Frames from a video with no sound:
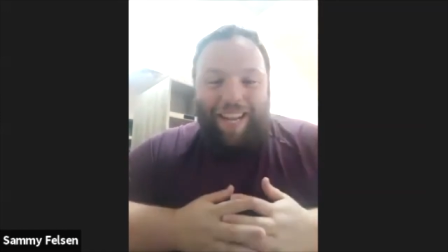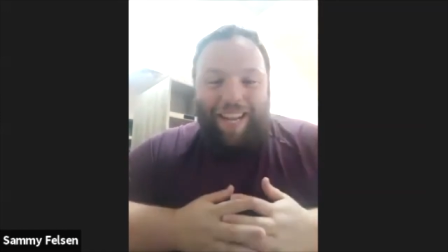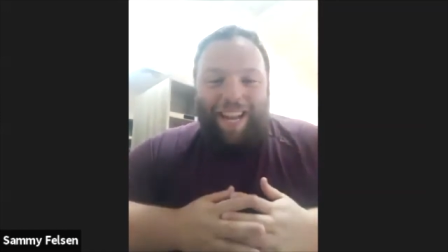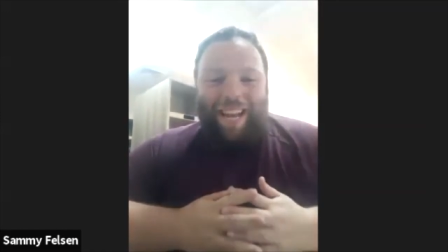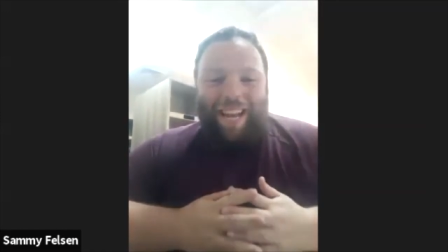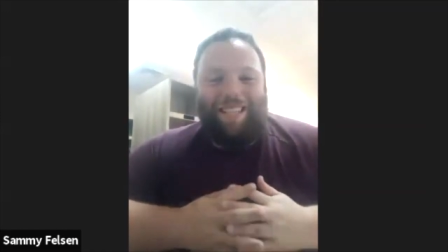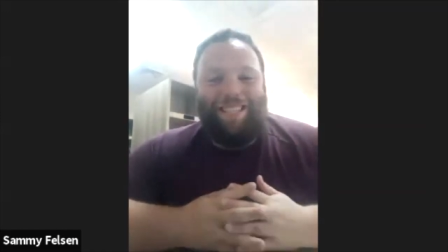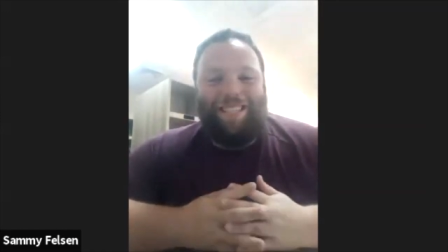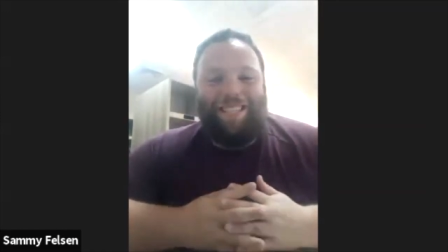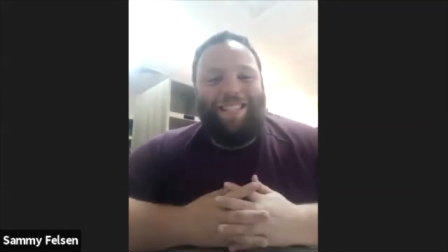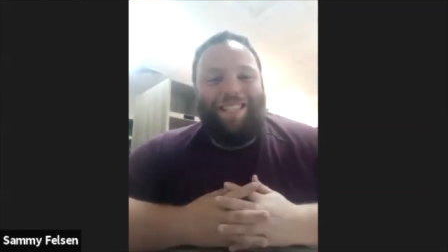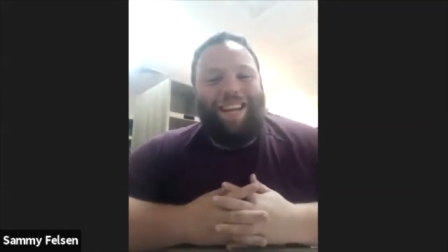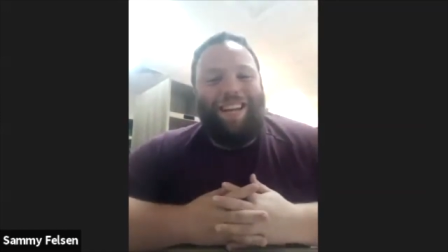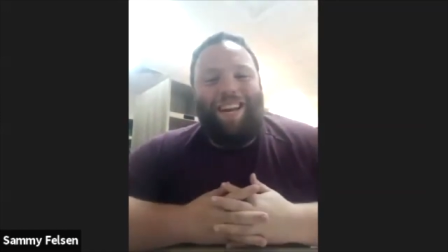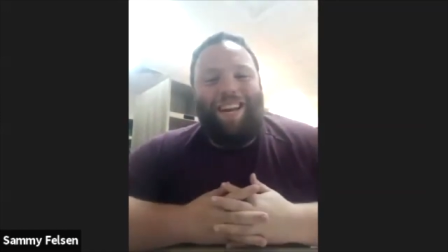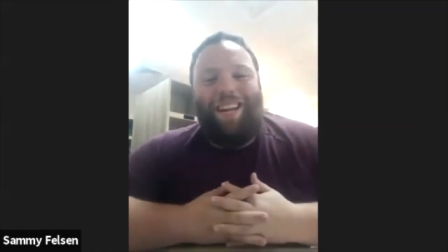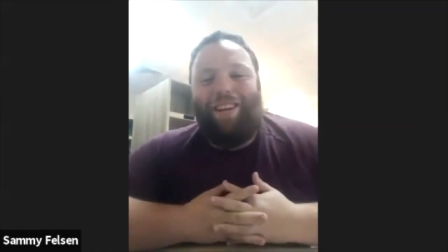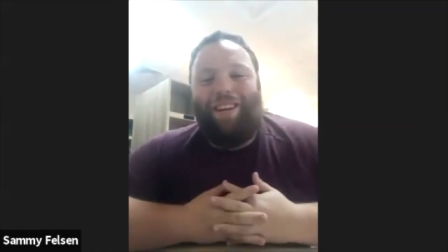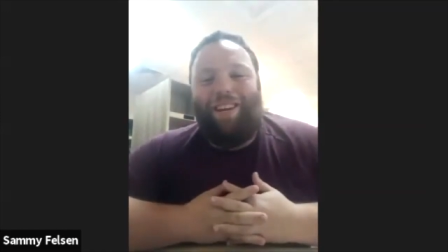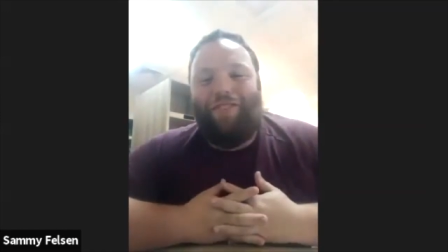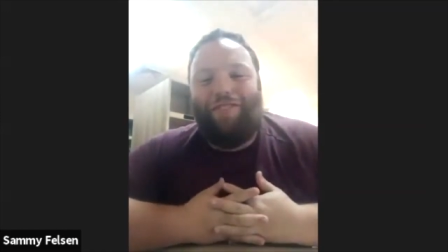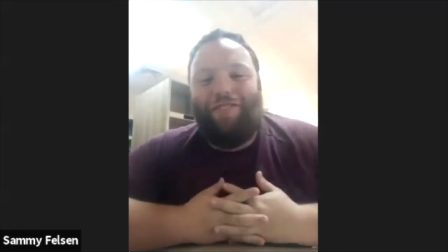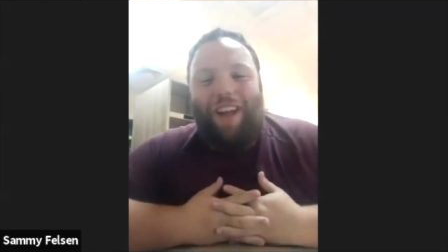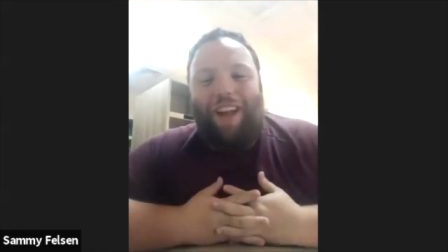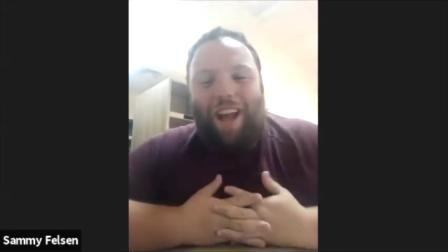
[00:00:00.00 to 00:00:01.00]
It's
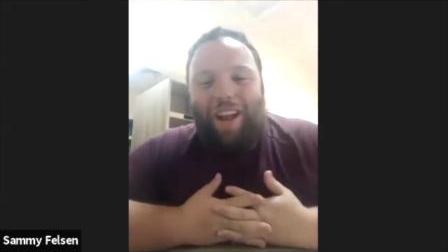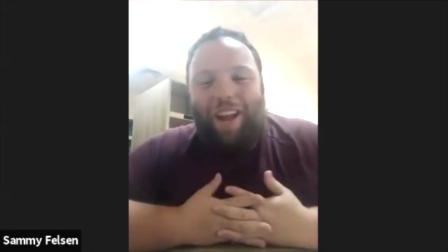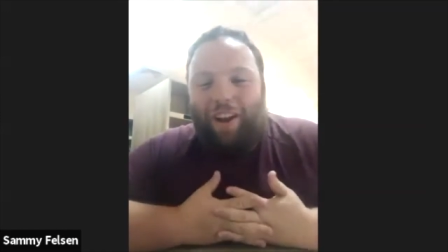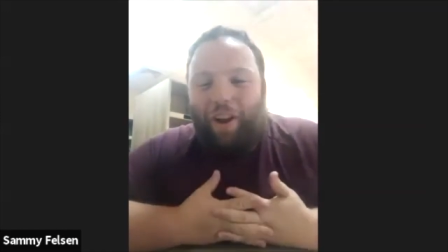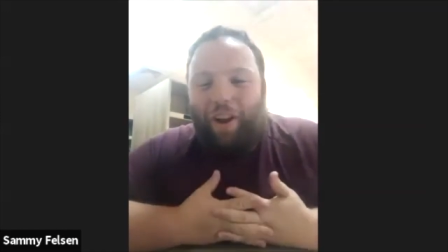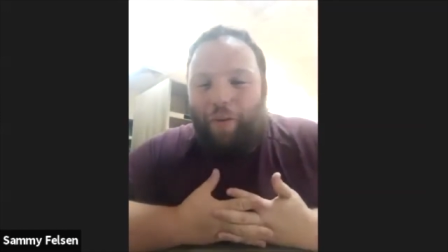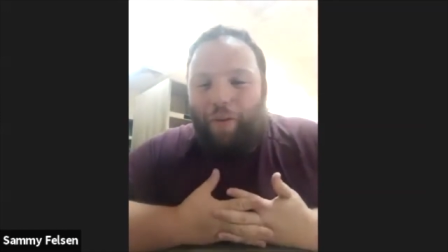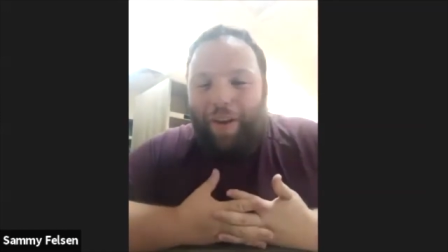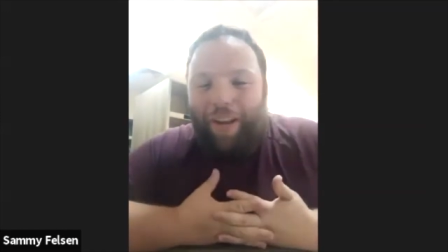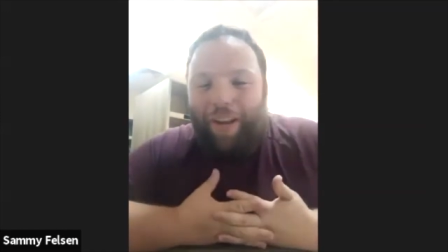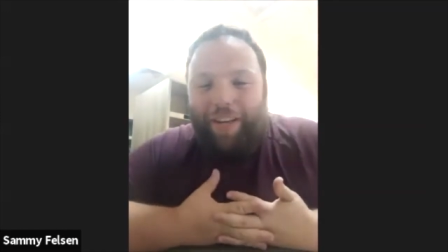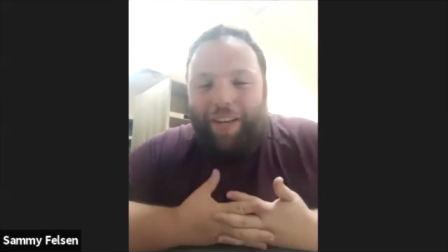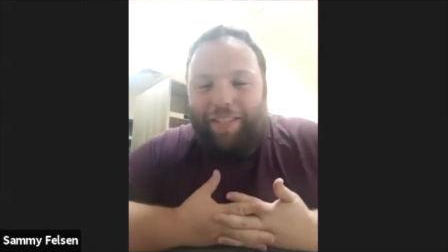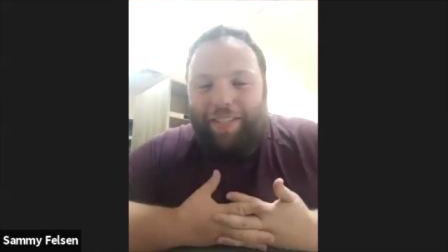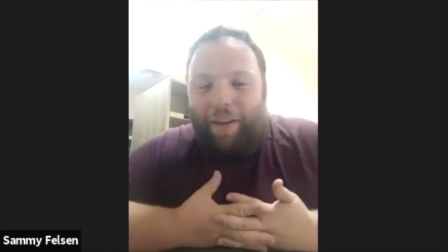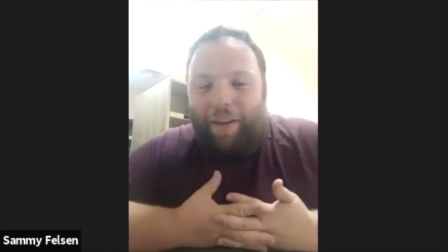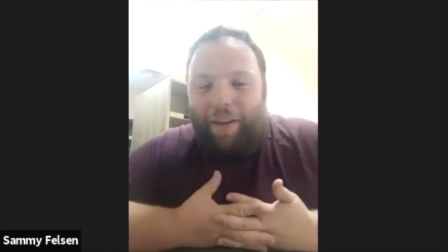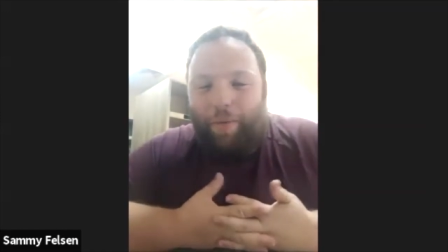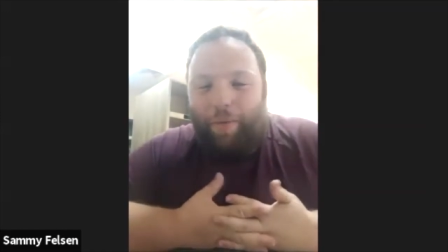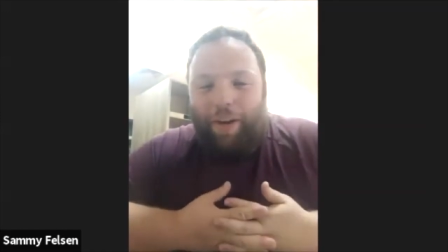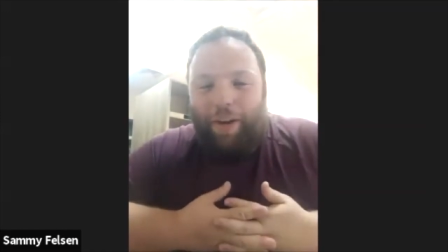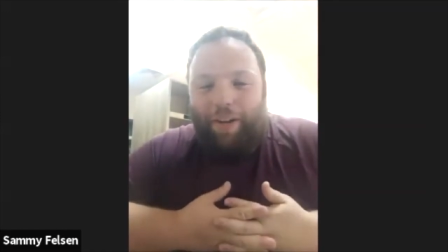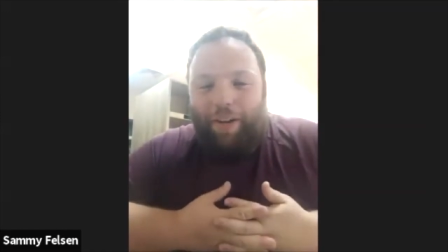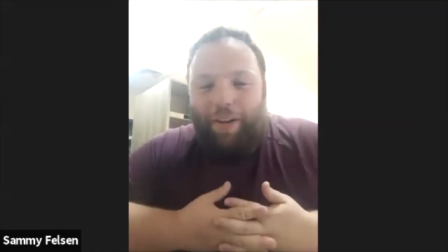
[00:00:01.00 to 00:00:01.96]
you're not going somewhere to